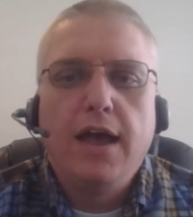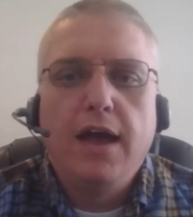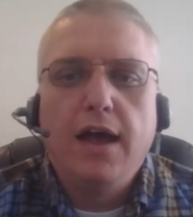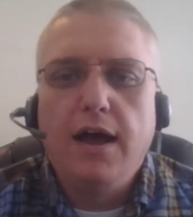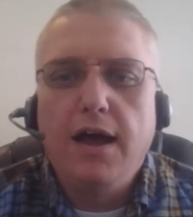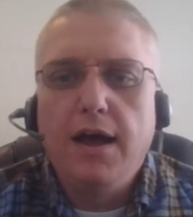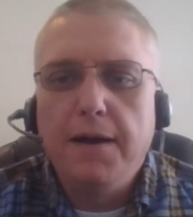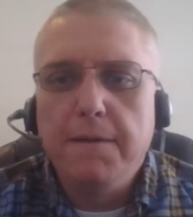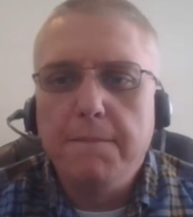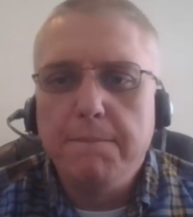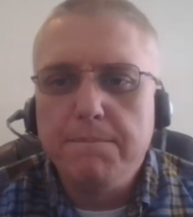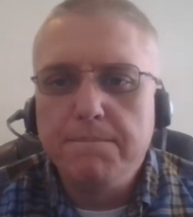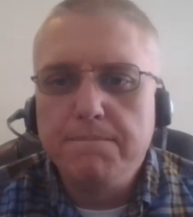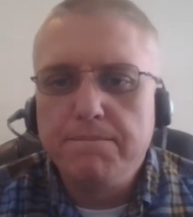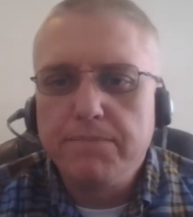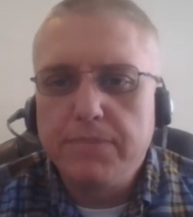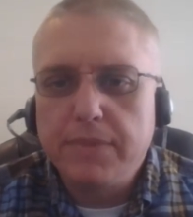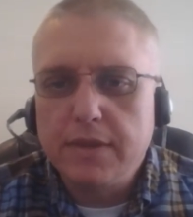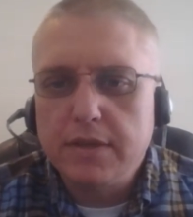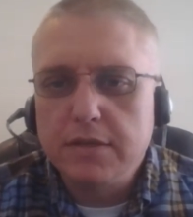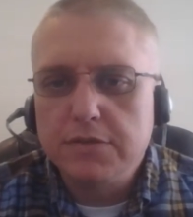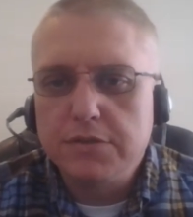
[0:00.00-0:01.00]

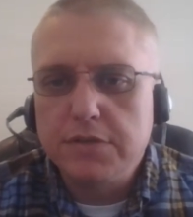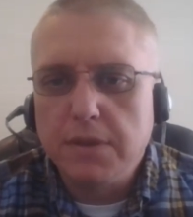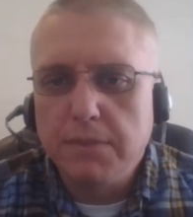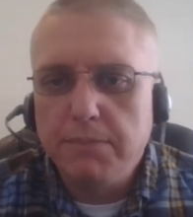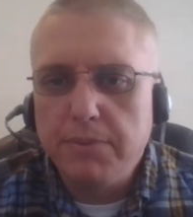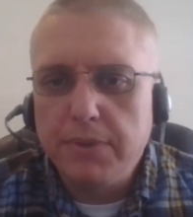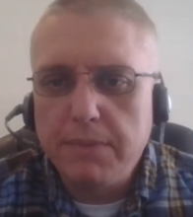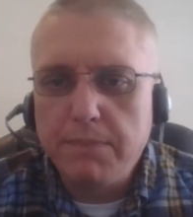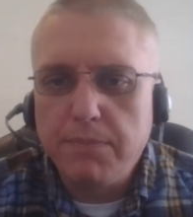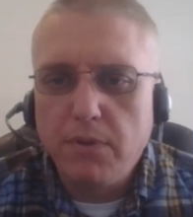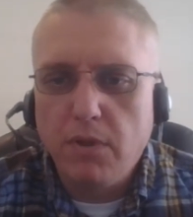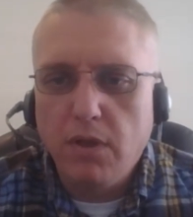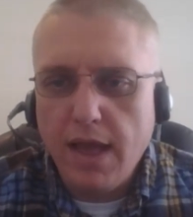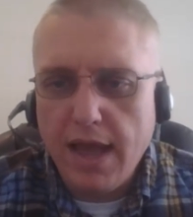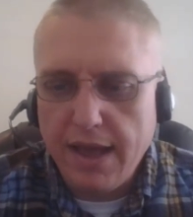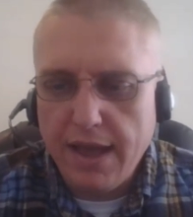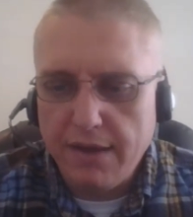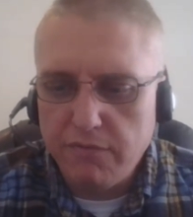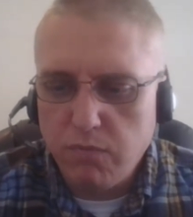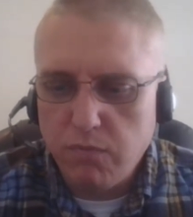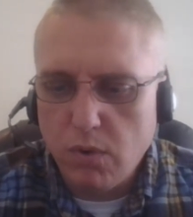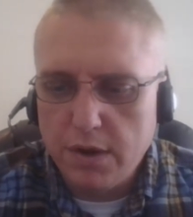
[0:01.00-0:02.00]
Some people
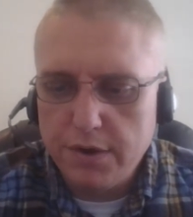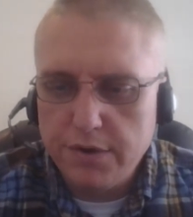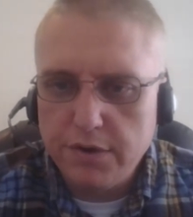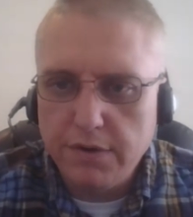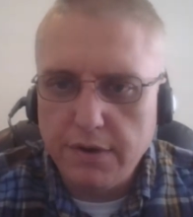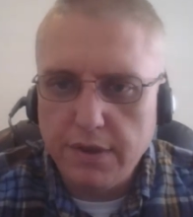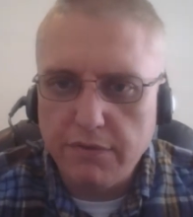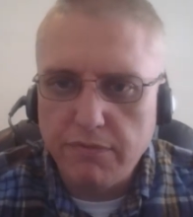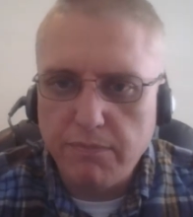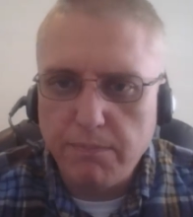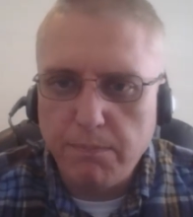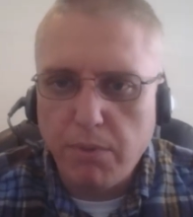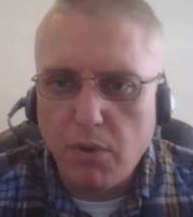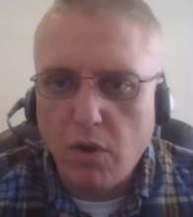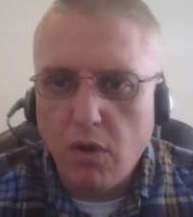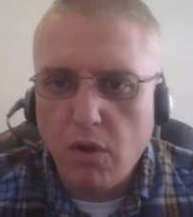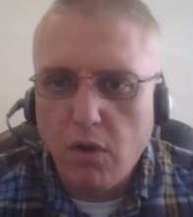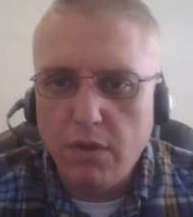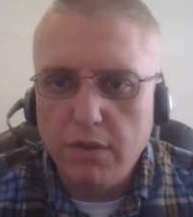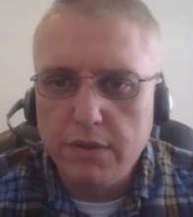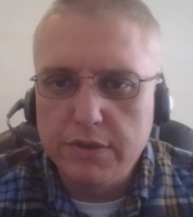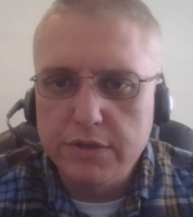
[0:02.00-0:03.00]
have wondered if
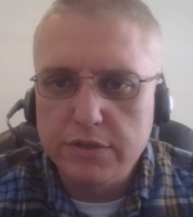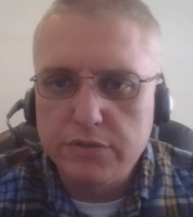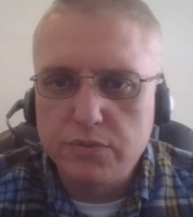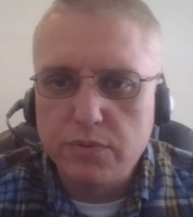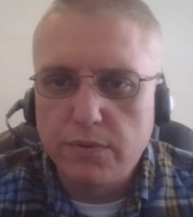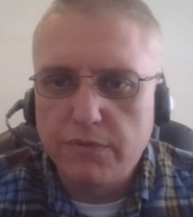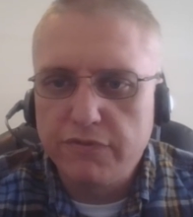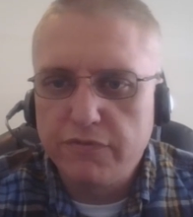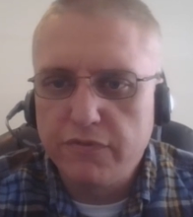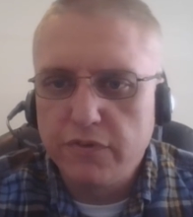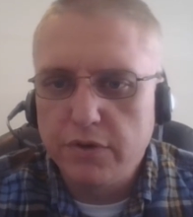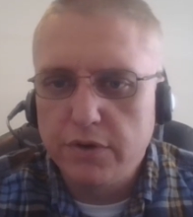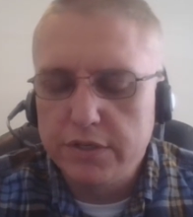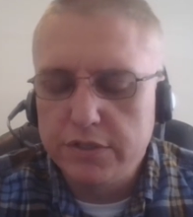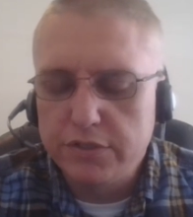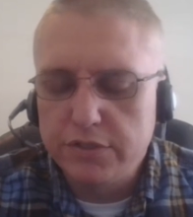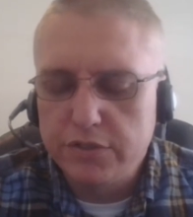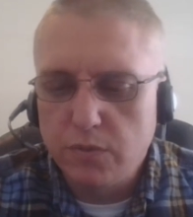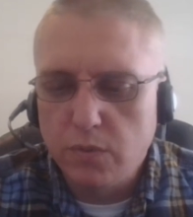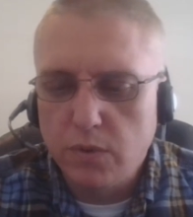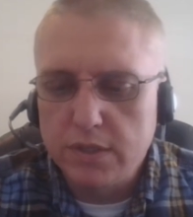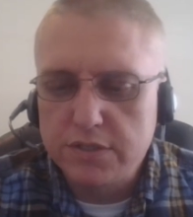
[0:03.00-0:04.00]
Paul is referring
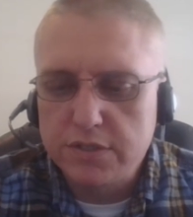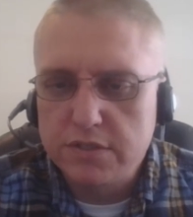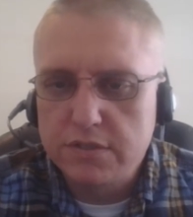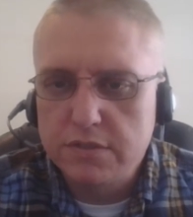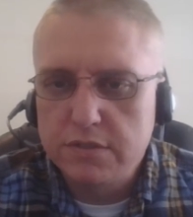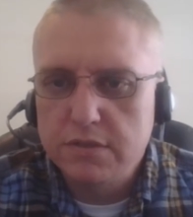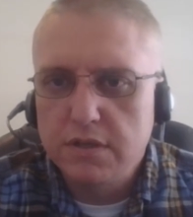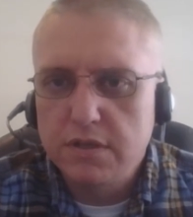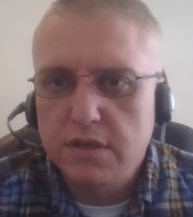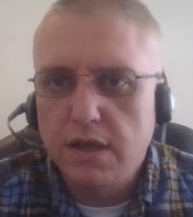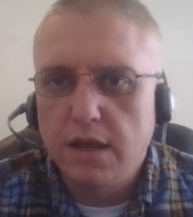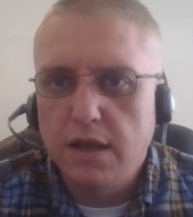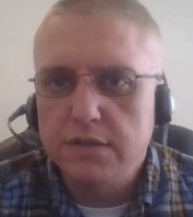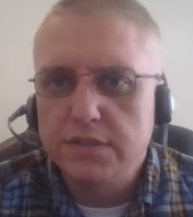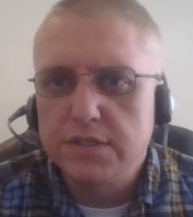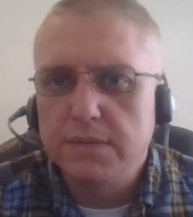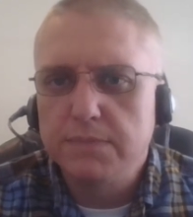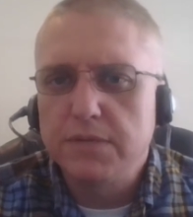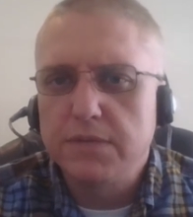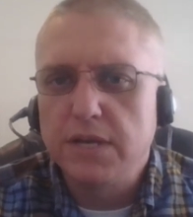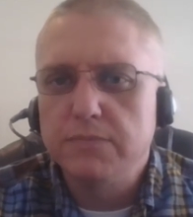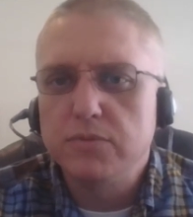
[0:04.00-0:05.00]
to what's
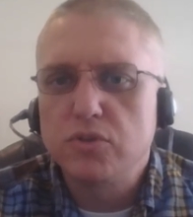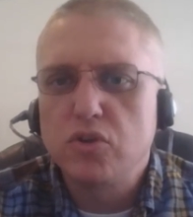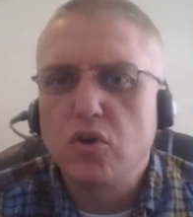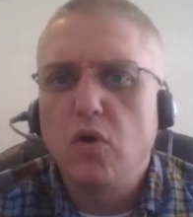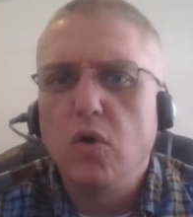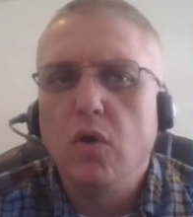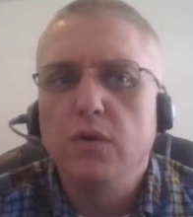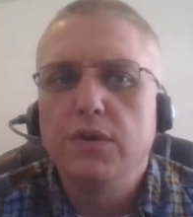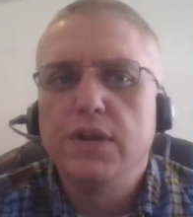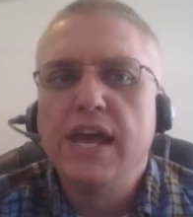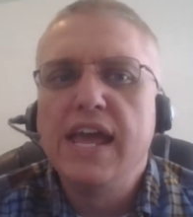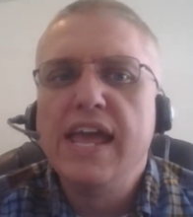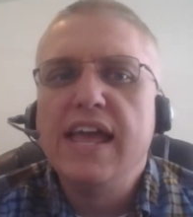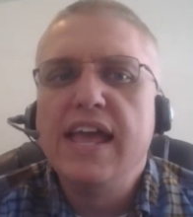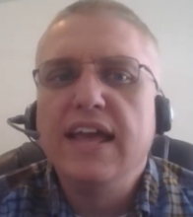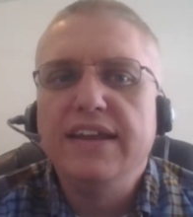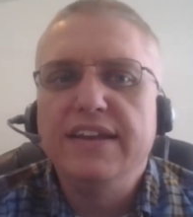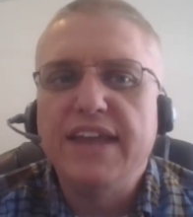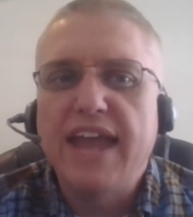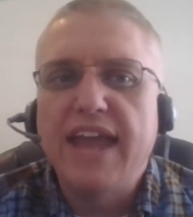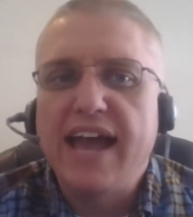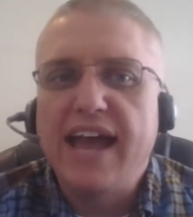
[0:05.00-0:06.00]
sometimes called
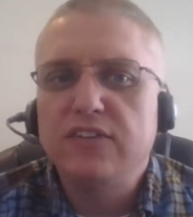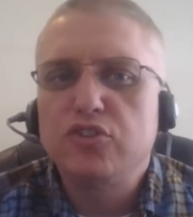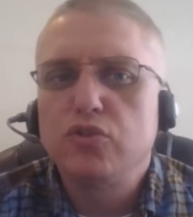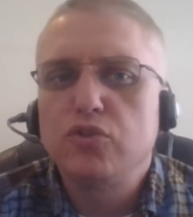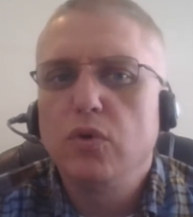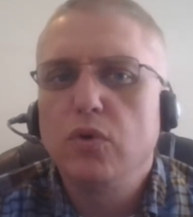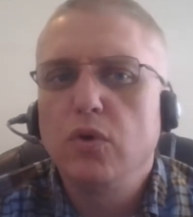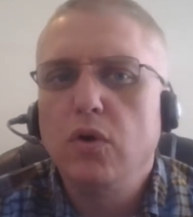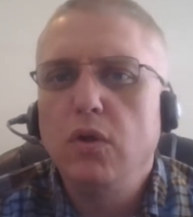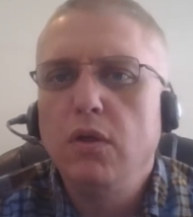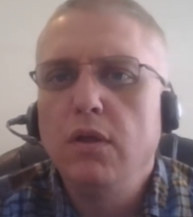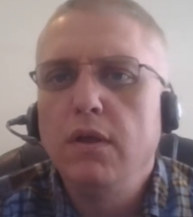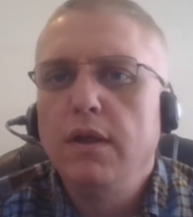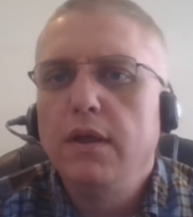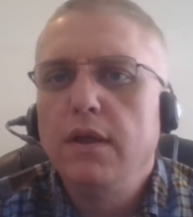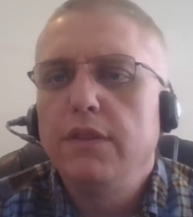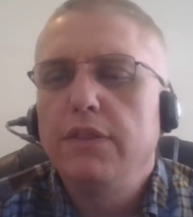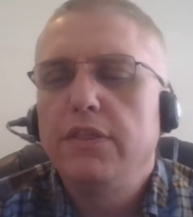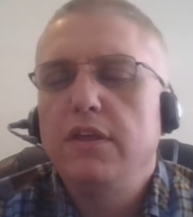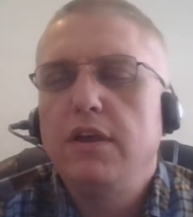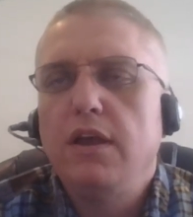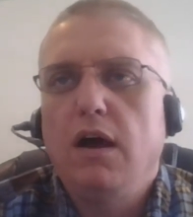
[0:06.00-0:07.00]
natural
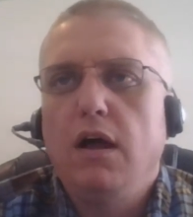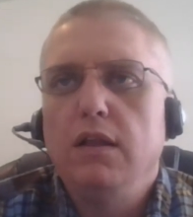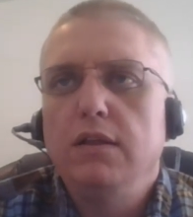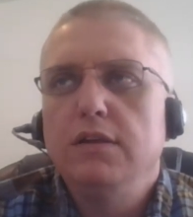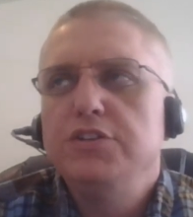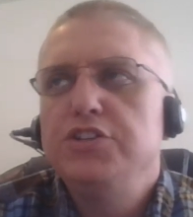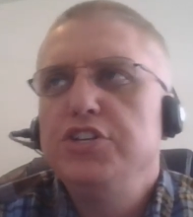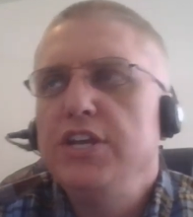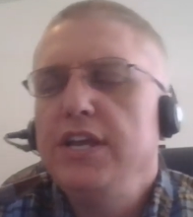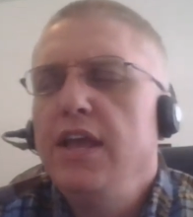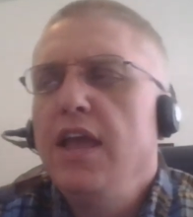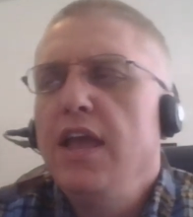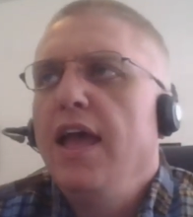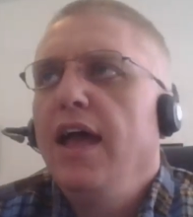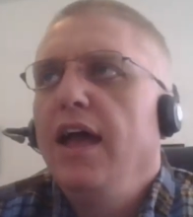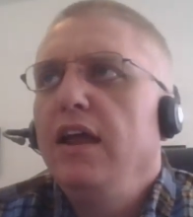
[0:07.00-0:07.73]
theology.